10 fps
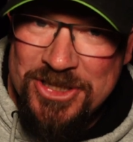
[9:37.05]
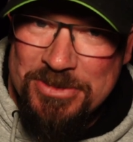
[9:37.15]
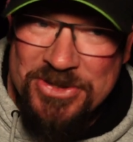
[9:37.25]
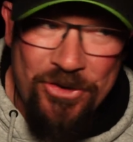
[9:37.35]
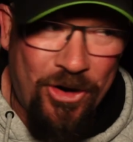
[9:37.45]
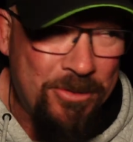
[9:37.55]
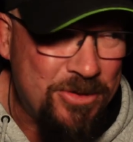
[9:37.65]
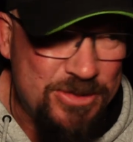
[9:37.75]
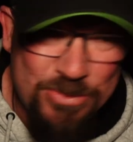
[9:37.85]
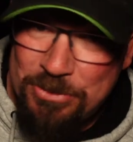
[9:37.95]
subscribe,
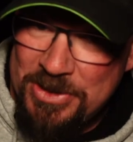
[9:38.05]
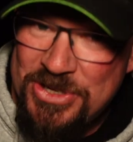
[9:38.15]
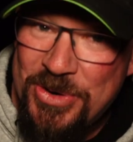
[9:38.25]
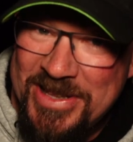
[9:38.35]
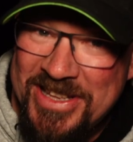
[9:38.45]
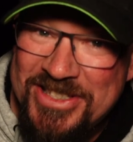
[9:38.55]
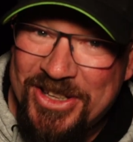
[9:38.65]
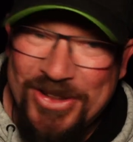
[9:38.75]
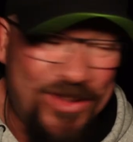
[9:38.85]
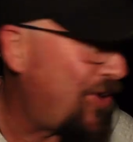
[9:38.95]
because we'll be doing this a
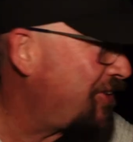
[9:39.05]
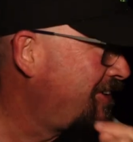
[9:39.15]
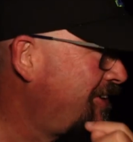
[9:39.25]
lot